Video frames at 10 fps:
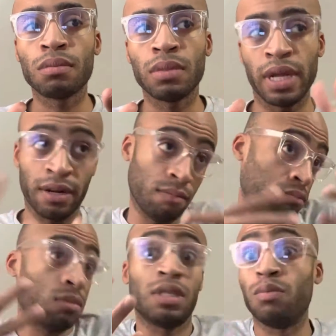and
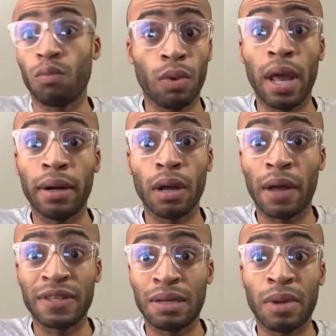
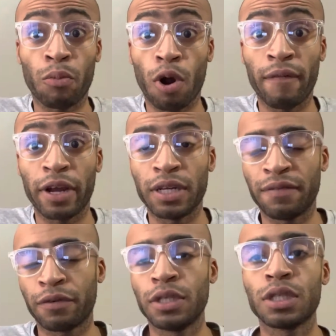at the same time, we're all very
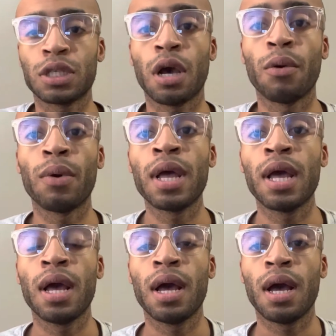different. So,
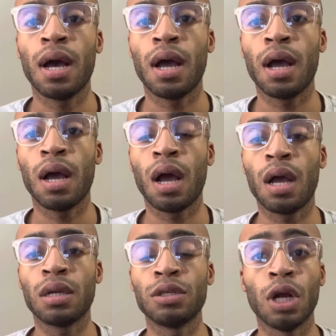
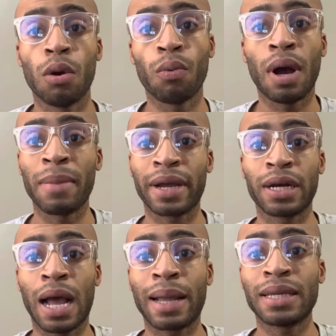
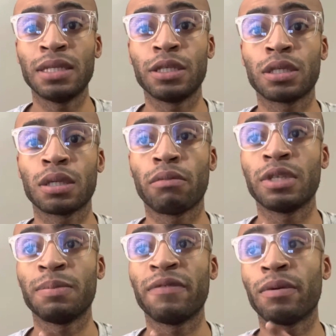I can just
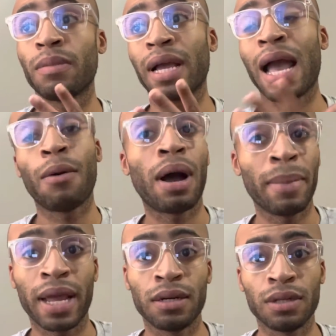only speak from like how I'm
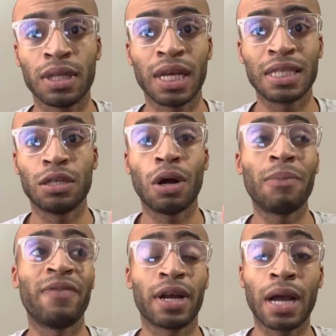handling things.
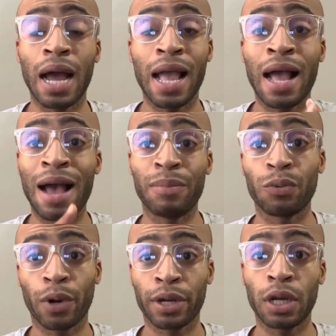I have
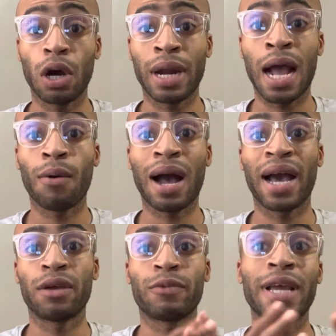been working on how
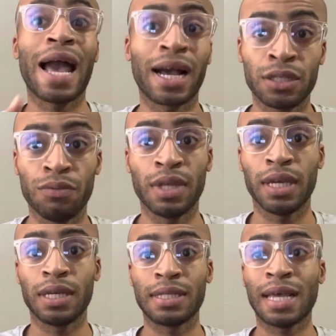I react to
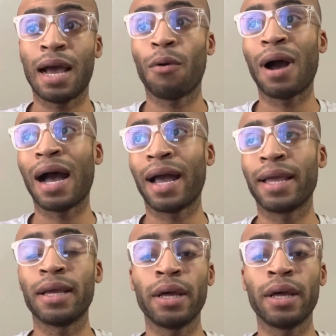things, how I